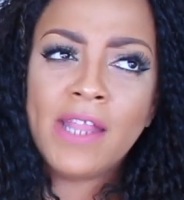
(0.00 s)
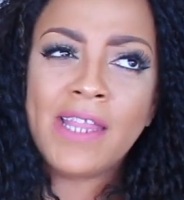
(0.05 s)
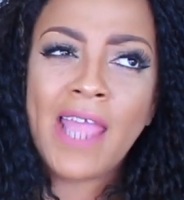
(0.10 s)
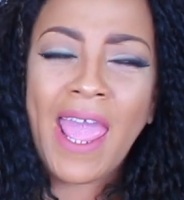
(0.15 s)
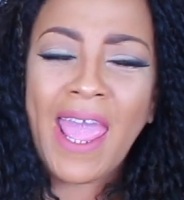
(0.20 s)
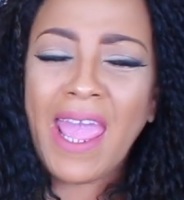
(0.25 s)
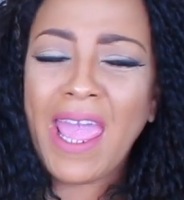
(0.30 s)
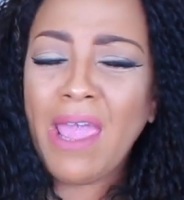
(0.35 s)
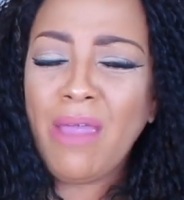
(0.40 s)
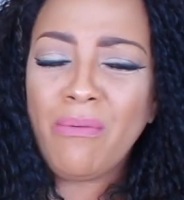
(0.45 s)

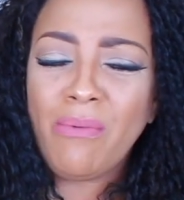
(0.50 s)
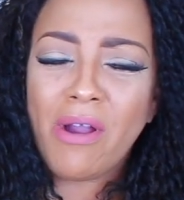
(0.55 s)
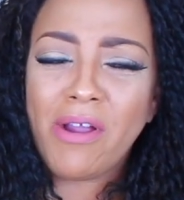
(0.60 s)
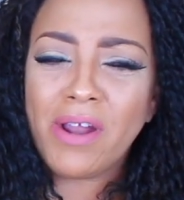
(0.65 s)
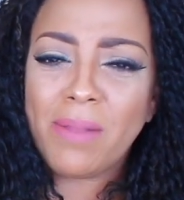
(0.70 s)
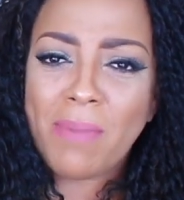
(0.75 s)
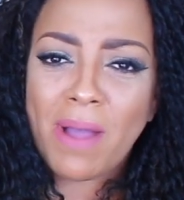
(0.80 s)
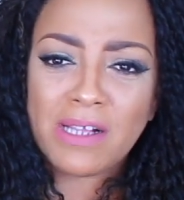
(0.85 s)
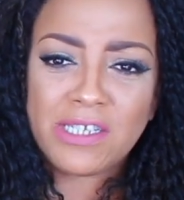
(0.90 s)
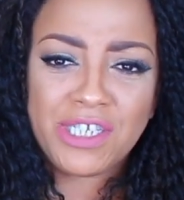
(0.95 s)
they ain't
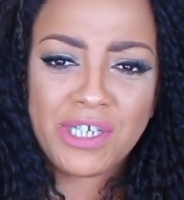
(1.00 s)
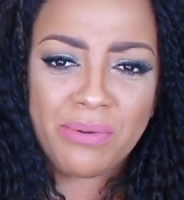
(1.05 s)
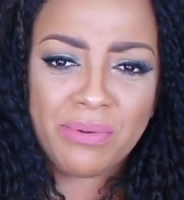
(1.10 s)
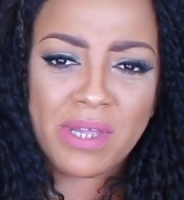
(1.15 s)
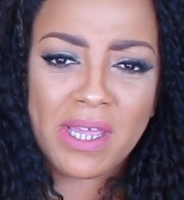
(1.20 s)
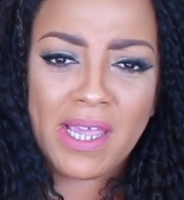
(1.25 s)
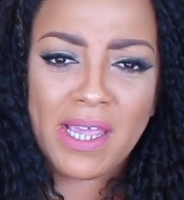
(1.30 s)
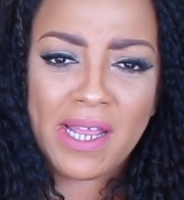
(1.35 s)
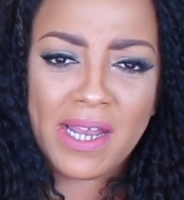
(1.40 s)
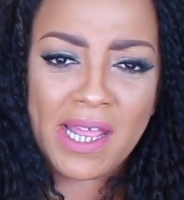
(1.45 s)
worried about your
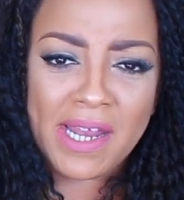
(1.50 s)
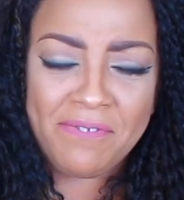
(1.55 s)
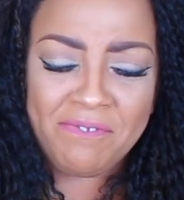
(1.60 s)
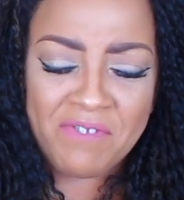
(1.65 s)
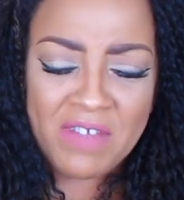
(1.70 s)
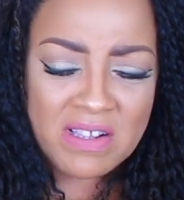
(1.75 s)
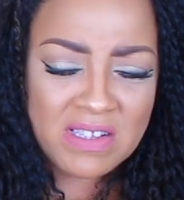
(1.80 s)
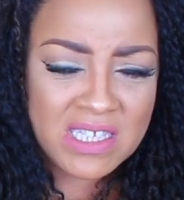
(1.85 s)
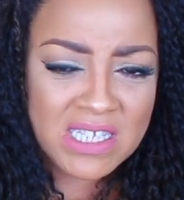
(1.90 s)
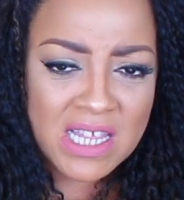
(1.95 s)
kid in
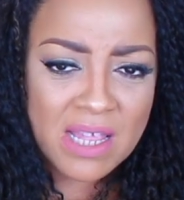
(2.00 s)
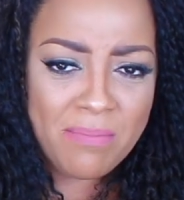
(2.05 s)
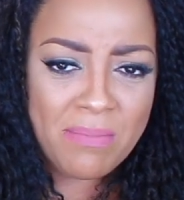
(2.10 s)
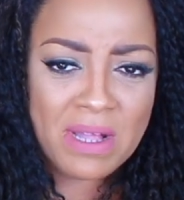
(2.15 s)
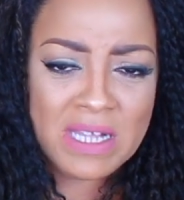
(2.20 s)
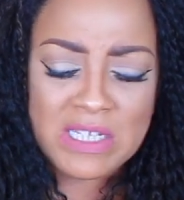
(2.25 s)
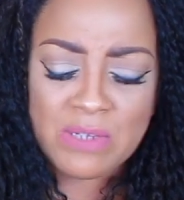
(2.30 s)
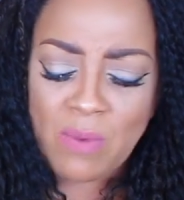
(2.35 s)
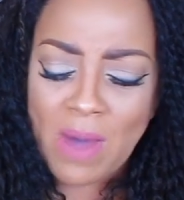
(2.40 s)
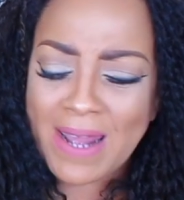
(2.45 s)
15
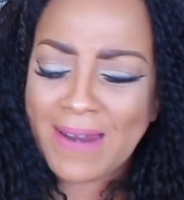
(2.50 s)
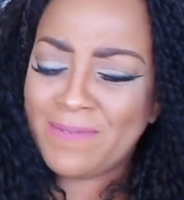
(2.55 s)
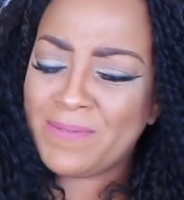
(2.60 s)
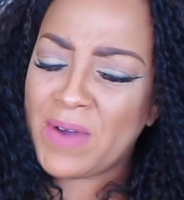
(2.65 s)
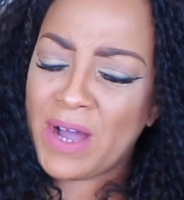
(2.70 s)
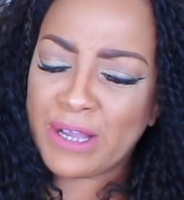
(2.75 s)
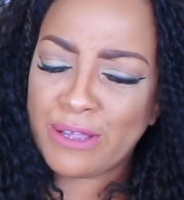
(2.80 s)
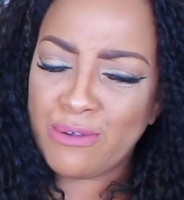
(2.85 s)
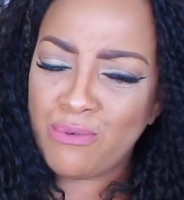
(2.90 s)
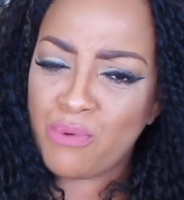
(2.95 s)
months why the
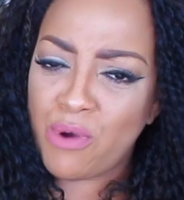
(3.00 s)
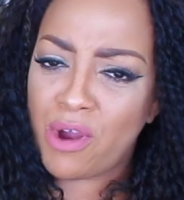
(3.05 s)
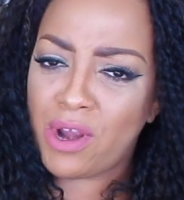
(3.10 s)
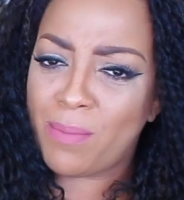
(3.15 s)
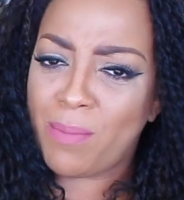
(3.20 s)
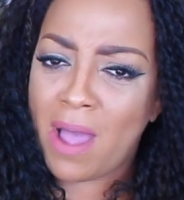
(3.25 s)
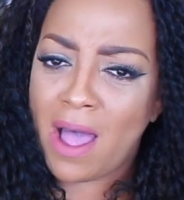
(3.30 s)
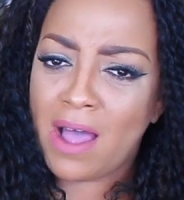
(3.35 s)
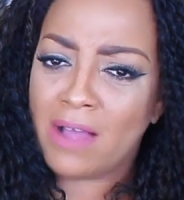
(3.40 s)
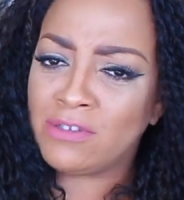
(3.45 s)
fuck you
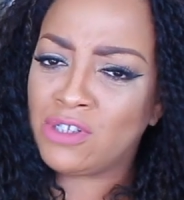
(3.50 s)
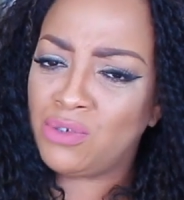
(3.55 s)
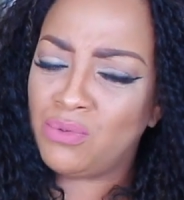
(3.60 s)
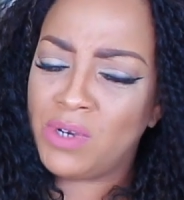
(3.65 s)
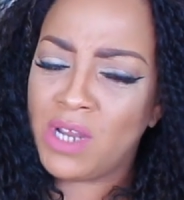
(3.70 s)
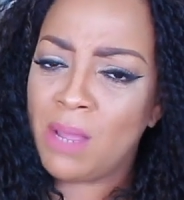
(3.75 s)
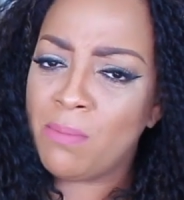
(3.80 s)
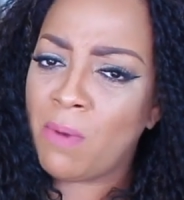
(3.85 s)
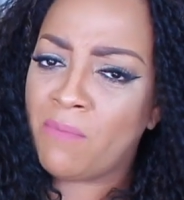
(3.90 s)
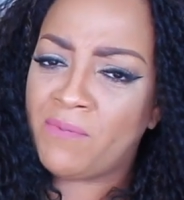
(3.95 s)
worried about
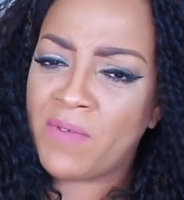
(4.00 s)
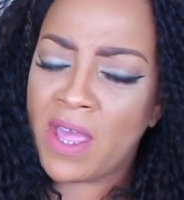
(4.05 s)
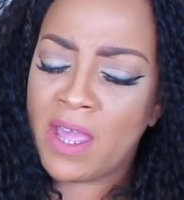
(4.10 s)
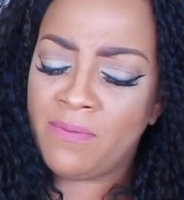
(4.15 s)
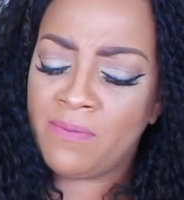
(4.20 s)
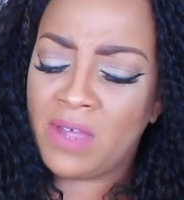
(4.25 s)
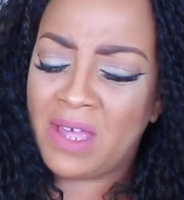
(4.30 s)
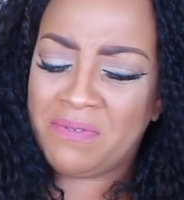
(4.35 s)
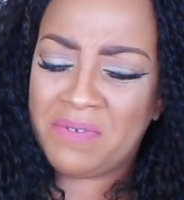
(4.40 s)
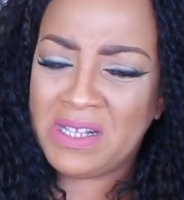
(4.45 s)
doing him a
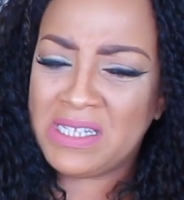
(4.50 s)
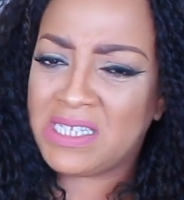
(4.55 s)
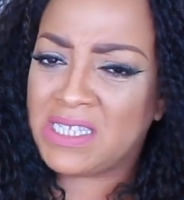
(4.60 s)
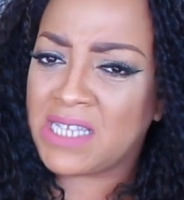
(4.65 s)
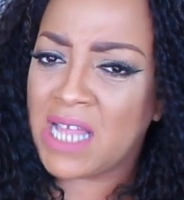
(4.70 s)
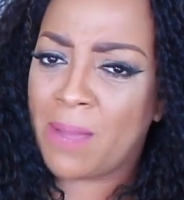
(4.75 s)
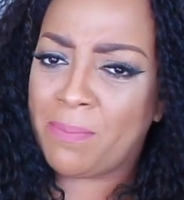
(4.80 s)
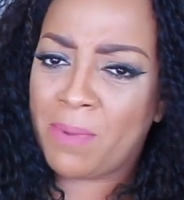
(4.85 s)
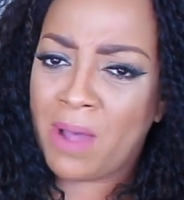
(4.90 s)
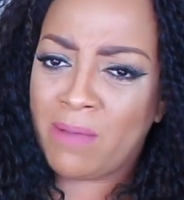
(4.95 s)
favor if he
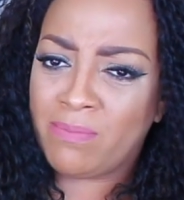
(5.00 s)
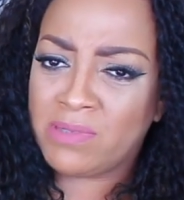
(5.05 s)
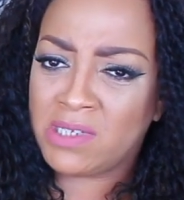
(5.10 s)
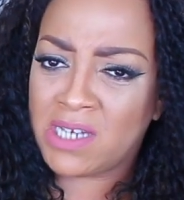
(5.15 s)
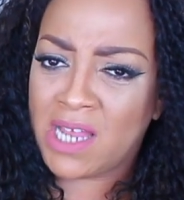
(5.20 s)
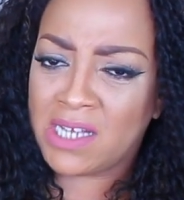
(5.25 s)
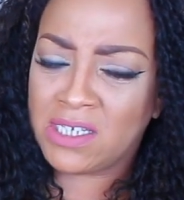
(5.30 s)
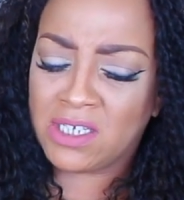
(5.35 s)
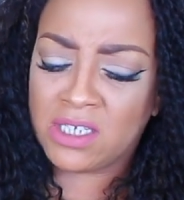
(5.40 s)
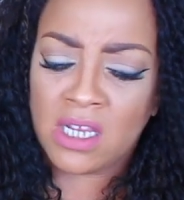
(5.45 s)
step up
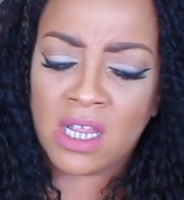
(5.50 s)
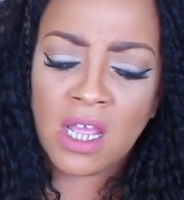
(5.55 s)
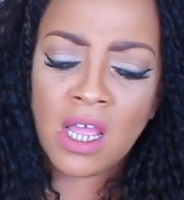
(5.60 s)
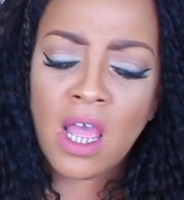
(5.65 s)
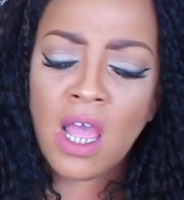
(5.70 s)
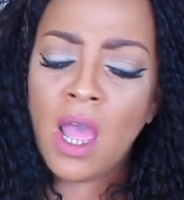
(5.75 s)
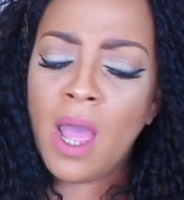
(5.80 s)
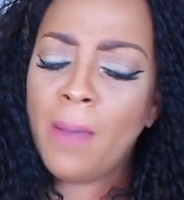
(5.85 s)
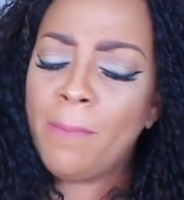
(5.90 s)
to that shit